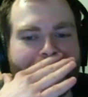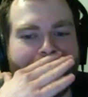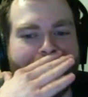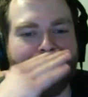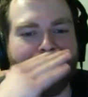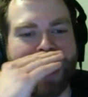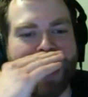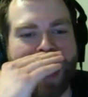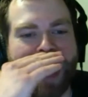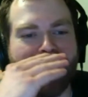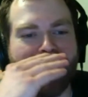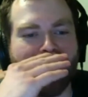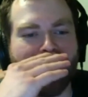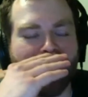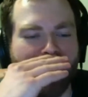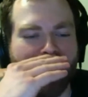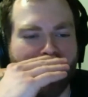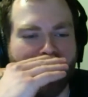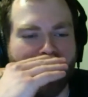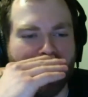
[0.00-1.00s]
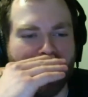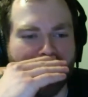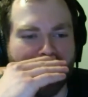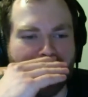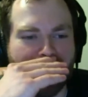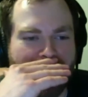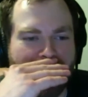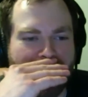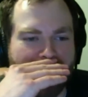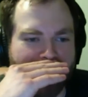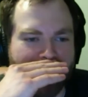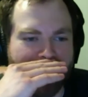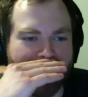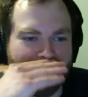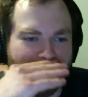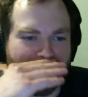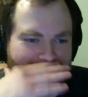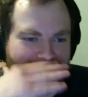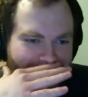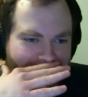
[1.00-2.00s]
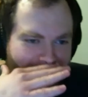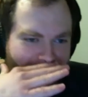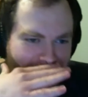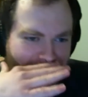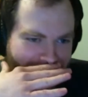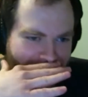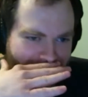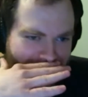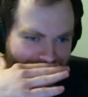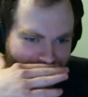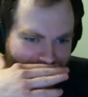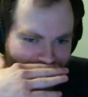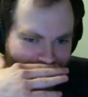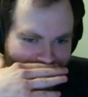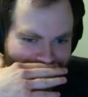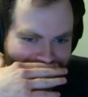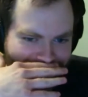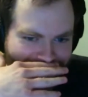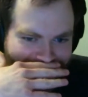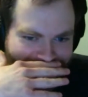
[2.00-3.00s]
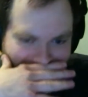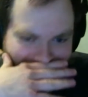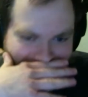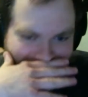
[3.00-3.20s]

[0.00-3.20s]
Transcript: out that baby with the bathwater.